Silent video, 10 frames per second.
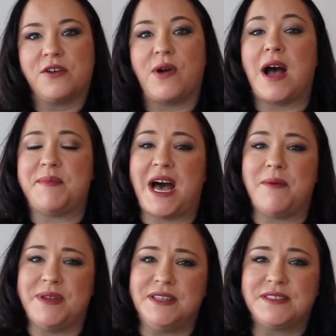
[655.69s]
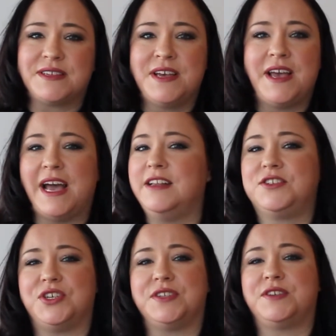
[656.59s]
Crap happens, and it's
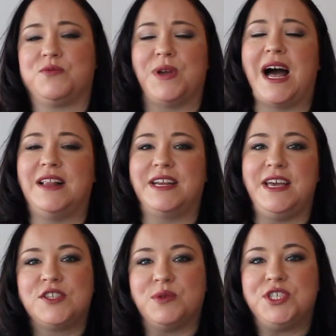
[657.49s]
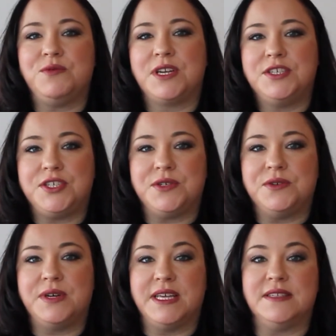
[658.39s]
just reality. So what you want to
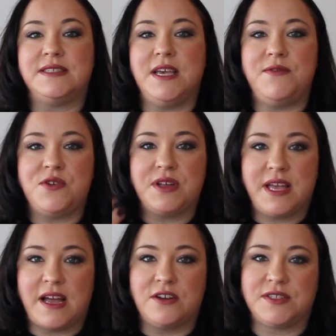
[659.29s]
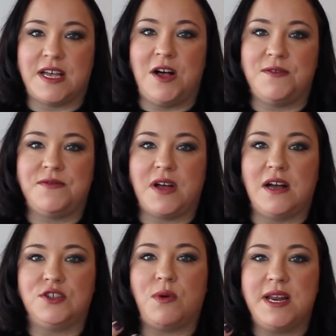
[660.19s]
do is see if you can get yourself
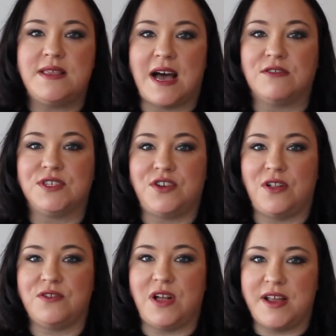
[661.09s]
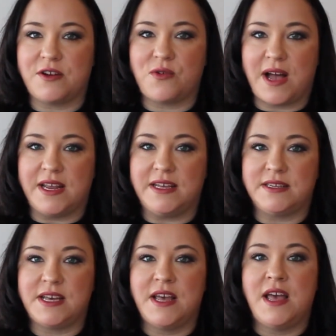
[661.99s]
a $20,000 line of
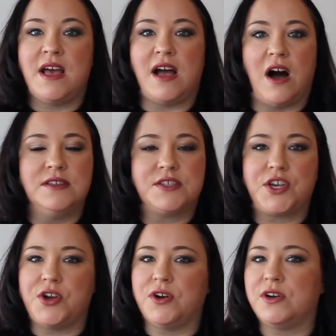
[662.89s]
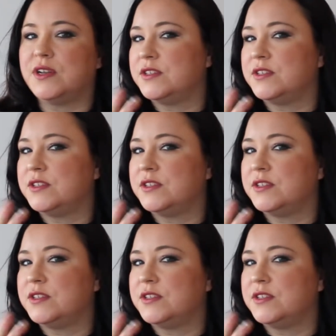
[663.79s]
credit, unsecured,